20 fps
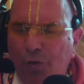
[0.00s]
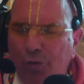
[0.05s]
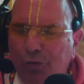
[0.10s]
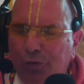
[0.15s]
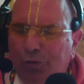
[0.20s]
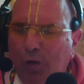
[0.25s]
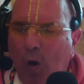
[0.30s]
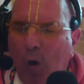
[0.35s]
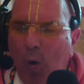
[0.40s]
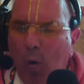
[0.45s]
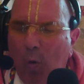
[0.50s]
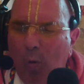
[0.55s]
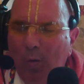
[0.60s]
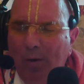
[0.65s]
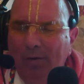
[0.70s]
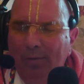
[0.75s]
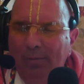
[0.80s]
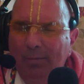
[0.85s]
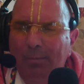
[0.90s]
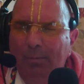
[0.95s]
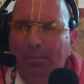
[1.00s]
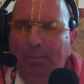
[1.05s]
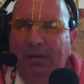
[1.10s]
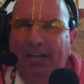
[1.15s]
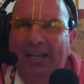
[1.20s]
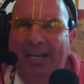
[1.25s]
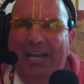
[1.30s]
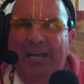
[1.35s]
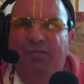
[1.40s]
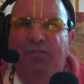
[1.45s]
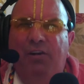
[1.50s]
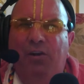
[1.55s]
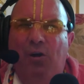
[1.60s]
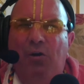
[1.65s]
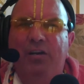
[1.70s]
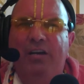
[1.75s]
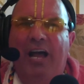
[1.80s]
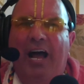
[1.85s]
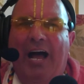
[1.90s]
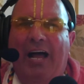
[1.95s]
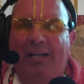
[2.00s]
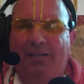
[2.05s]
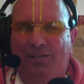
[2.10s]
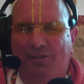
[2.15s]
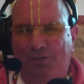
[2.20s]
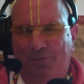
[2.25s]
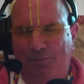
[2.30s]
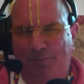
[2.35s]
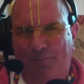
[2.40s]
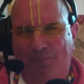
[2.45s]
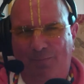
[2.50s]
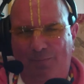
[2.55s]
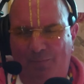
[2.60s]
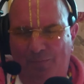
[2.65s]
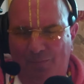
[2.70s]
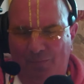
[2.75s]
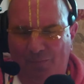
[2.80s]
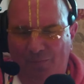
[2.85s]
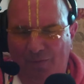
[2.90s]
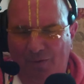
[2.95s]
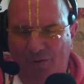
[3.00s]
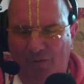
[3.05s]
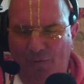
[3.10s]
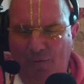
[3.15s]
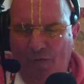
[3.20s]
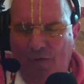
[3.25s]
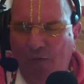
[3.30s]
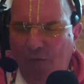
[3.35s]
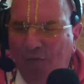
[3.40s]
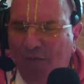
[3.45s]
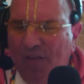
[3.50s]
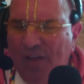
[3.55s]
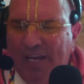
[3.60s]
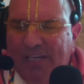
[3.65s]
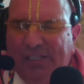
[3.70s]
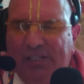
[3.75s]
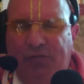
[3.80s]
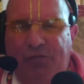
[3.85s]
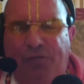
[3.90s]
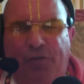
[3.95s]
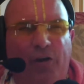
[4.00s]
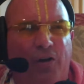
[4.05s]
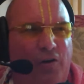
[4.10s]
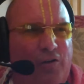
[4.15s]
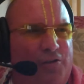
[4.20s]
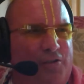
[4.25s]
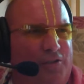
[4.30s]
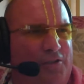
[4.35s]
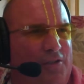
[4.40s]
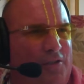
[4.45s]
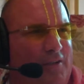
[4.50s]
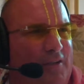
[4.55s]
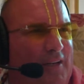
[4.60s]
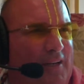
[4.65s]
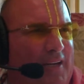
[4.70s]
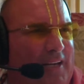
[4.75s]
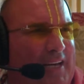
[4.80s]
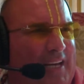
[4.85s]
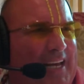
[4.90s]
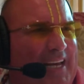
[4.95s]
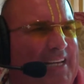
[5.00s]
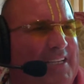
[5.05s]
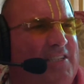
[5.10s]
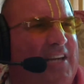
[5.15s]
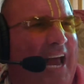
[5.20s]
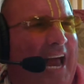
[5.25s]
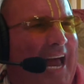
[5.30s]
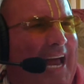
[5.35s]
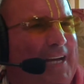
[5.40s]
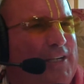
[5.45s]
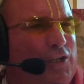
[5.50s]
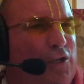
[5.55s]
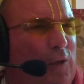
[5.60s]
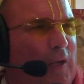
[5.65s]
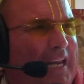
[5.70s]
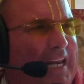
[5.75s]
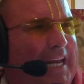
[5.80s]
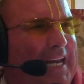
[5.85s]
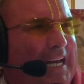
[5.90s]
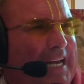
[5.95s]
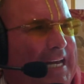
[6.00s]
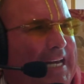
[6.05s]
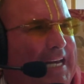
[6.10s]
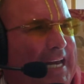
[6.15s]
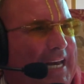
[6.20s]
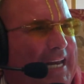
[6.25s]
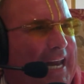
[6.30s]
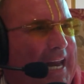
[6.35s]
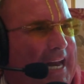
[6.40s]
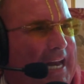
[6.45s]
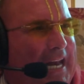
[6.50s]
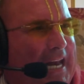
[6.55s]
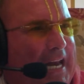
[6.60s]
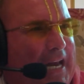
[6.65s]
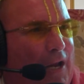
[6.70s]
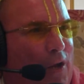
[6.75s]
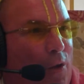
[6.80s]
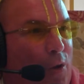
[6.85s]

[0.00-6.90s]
So, believe it or not, this verse is actually indicating